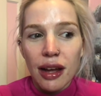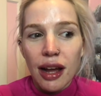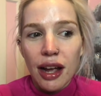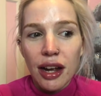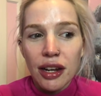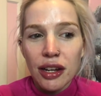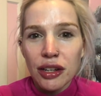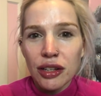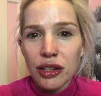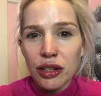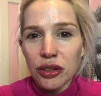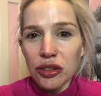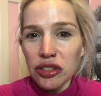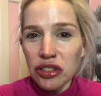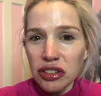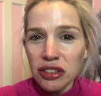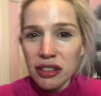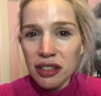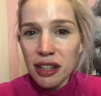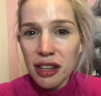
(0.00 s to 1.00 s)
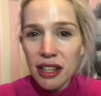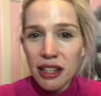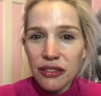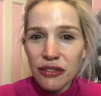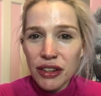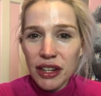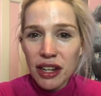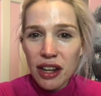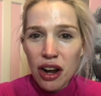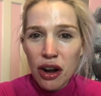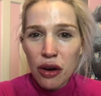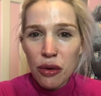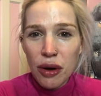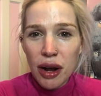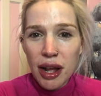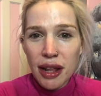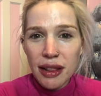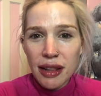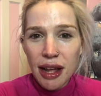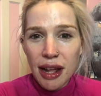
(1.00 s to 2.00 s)
a conclusion to this video
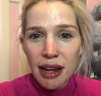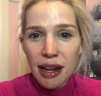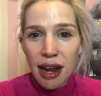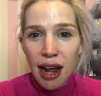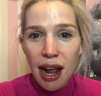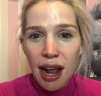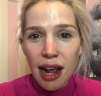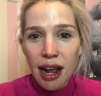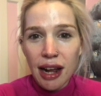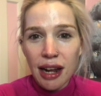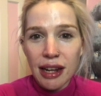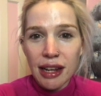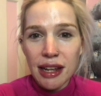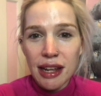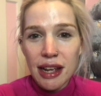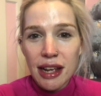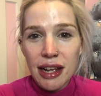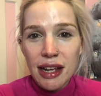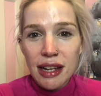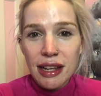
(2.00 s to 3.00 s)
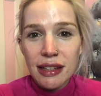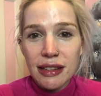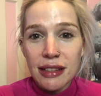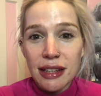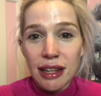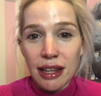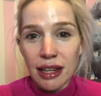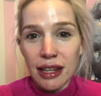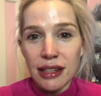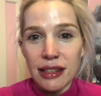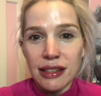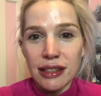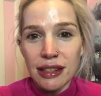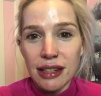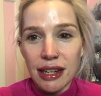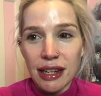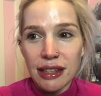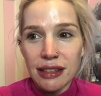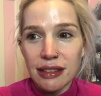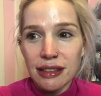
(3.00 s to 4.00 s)
and then I deleted
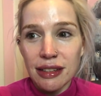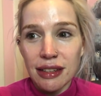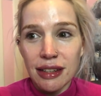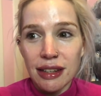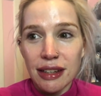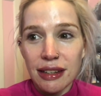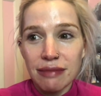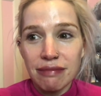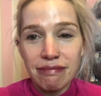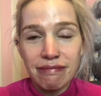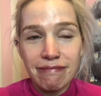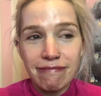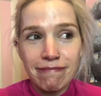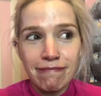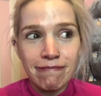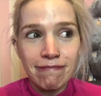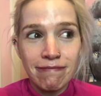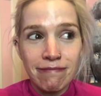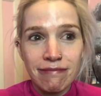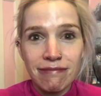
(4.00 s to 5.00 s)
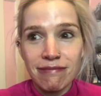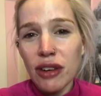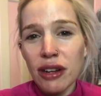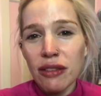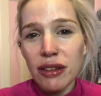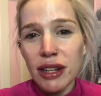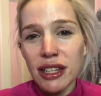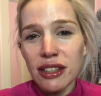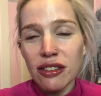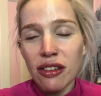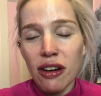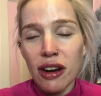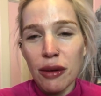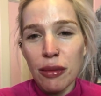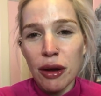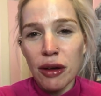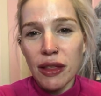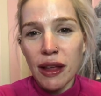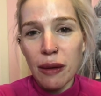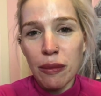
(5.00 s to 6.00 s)
it. Really, really sorry
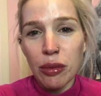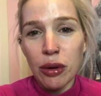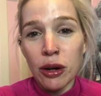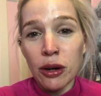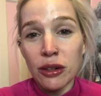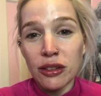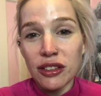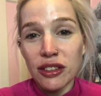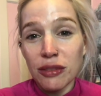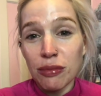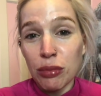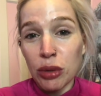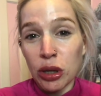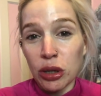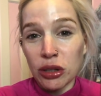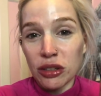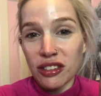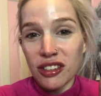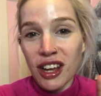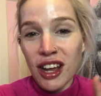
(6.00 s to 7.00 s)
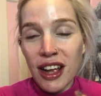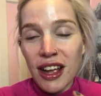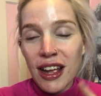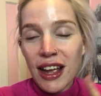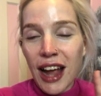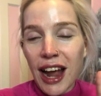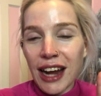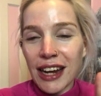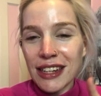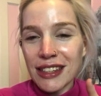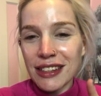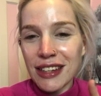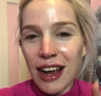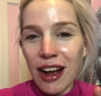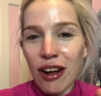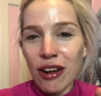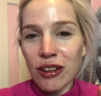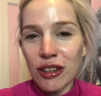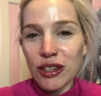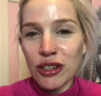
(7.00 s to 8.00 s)
about that, but, but I can
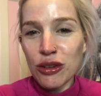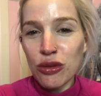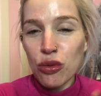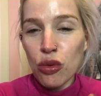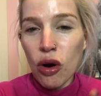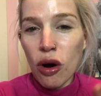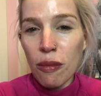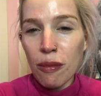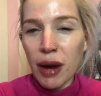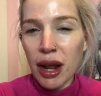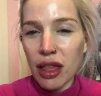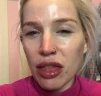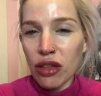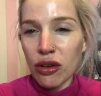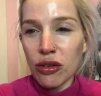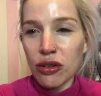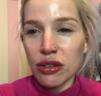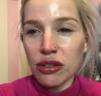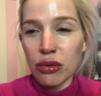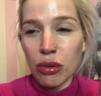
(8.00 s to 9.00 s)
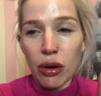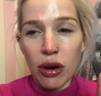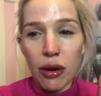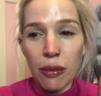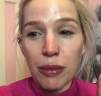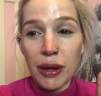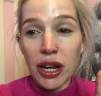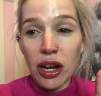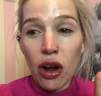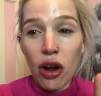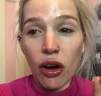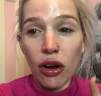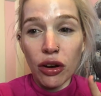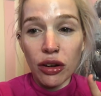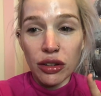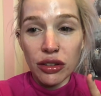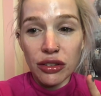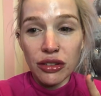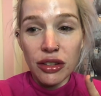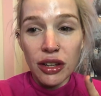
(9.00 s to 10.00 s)
tell you what my thoughts were
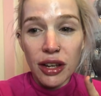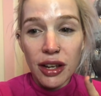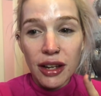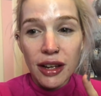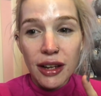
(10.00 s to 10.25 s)
because